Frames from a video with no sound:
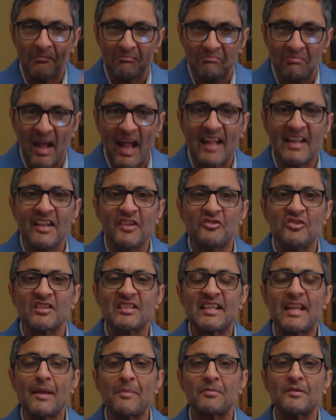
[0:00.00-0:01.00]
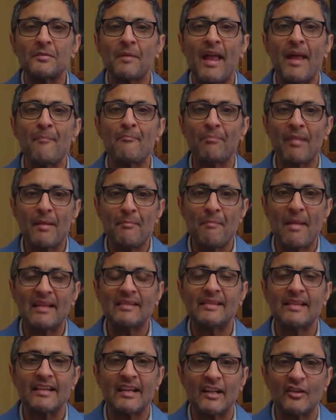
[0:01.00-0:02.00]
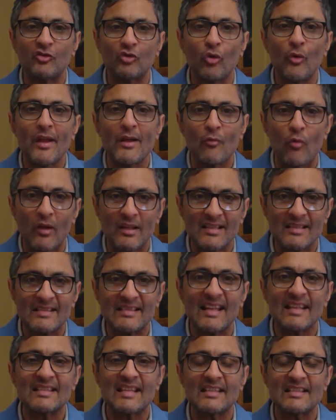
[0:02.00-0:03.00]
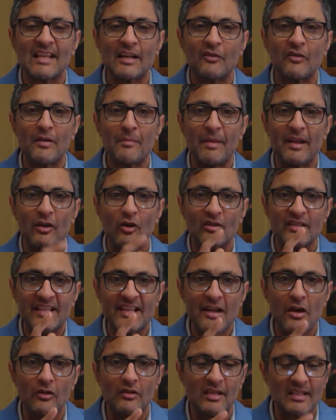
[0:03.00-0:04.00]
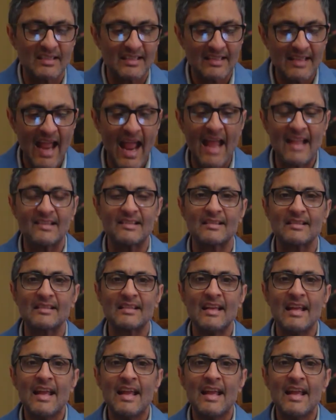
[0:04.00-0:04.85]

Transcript: And he just keeps implementing and doing what's necessary, because he understands